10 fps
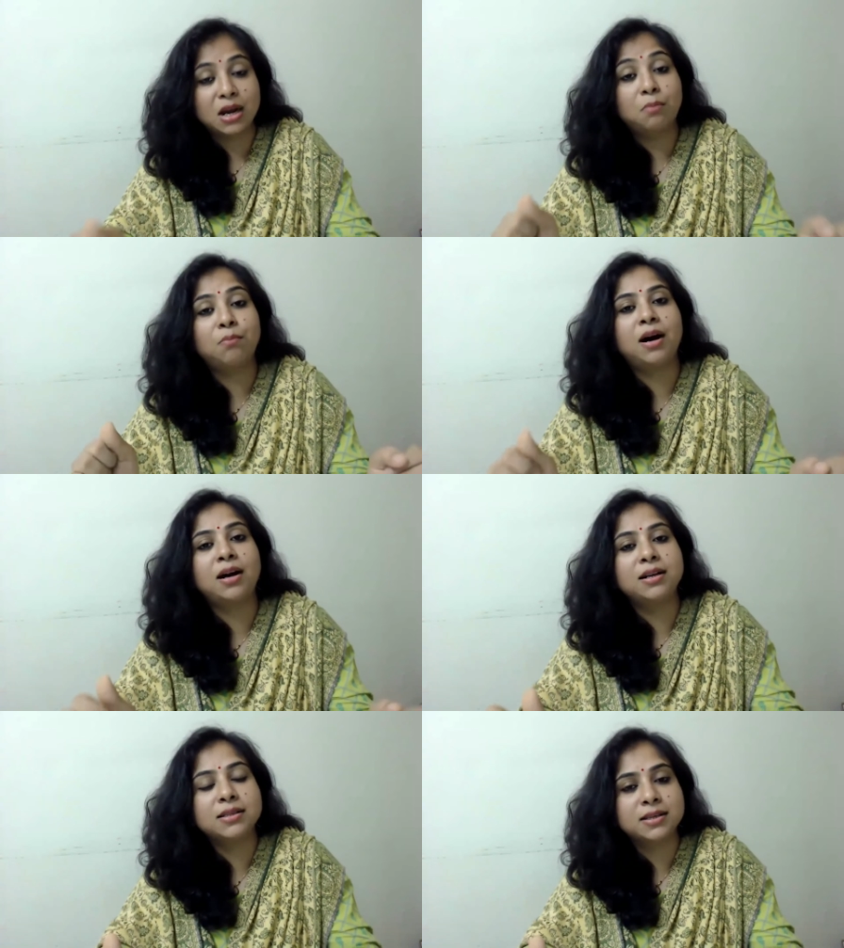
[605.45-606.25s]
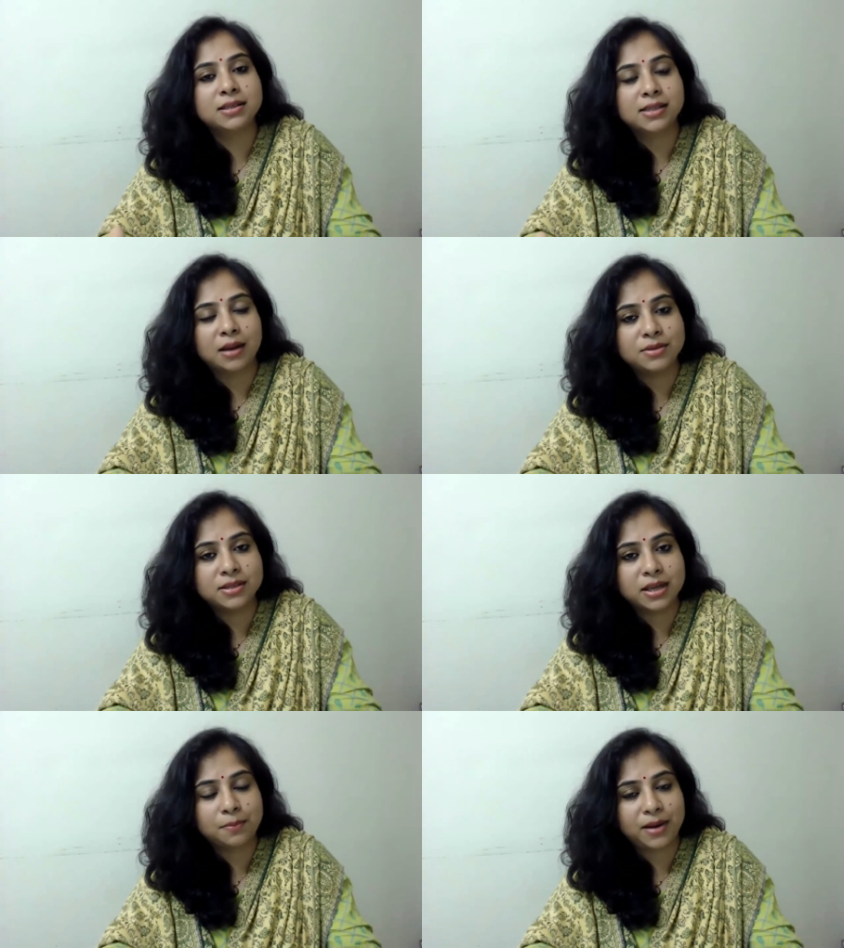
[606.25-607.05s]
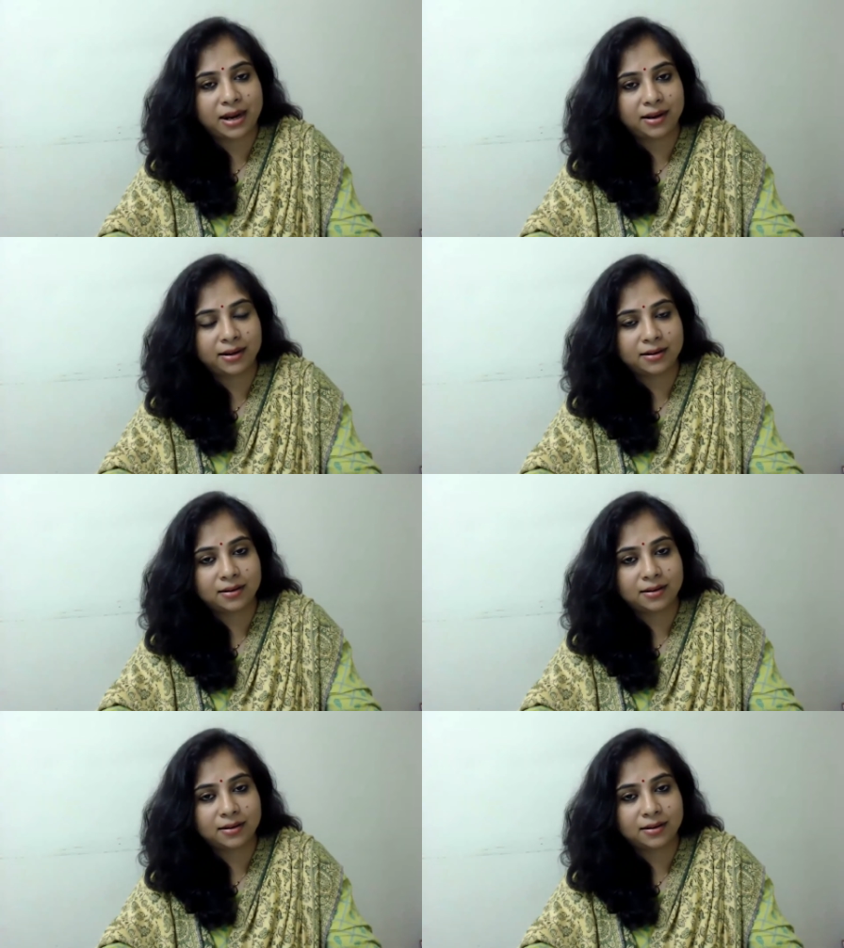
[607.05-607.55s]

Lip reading: Mars is tamasic planet.